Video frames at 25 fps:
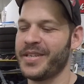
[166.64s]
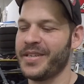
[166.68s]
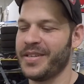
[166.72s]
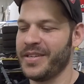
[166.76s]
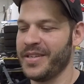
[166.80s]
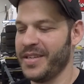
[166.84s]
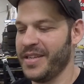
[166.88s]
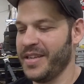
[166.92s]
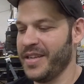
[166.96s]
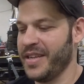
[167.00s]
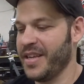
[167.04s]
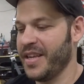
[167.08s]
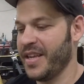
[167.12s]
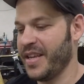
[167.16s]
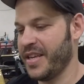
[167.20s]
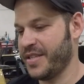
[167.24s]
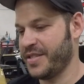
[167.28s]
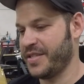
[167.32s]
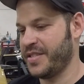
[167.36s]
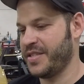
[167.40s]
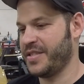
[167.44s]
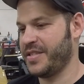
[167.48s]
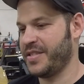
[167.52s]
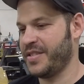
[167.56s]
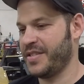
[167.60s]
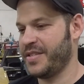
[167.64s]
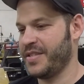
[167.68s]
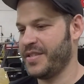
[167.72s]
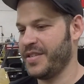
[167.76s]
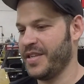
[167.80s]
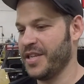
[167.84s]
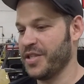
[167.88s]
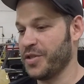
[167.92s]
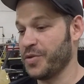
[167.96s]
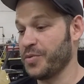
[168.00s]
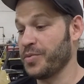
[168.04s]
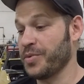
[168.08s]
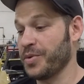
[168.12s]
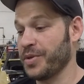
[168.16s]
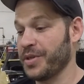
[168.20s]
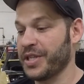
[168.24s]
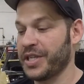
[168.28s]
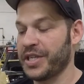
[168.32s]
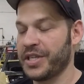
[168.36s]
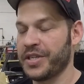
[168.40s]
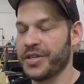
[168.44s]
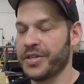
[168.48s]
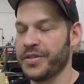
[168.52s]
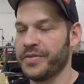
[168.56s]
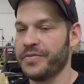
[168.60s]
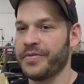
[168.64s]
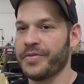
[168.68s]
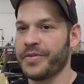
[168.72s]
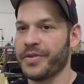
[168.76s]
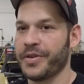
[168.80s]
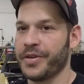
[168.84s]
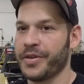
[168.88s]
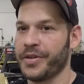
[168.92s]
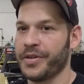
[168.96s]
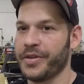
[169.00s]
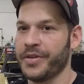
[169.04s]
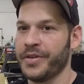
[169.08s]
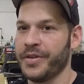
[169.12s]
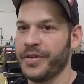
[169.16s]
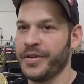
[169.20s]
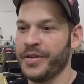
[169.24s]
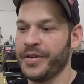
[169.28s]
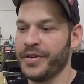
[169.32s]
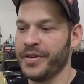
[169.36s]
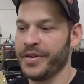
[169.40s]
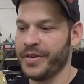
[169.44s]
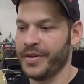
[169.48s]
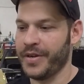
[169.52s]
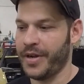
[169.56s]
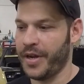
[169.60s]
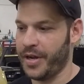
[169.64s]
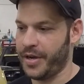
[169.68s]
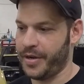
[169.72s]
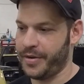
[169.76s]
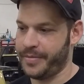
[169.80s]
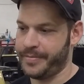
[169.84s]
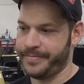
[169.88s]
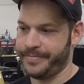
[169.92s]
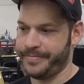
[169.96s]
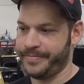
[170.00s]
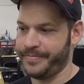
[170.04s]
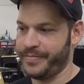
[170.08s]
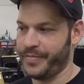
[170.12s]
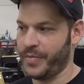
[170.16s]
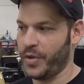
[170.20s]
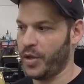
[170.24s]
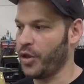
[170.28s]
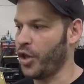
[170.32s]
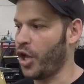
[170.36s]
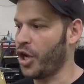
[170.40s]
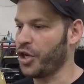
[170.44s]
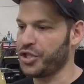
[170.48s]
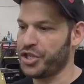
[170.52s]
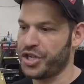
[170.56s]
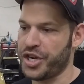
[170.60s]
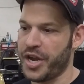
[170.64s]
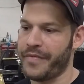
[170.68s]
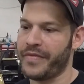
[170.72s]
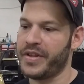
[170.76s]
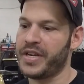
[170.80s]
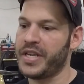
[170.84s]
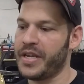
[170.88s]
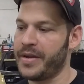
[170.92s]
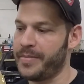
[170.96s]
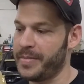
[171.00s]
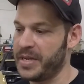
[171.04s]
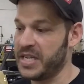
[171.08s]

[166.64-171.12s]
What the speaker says: But it's really good for longevity.